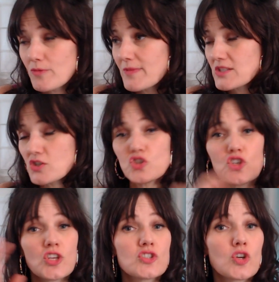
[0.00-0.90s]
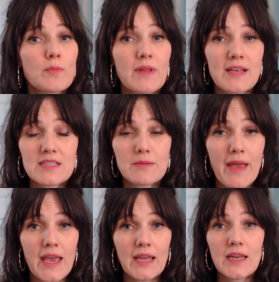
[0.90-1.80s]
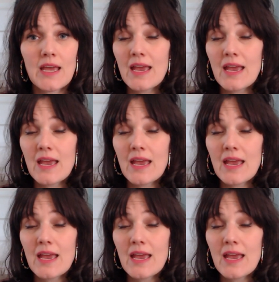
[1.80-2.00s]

This is just neuroplastic pain.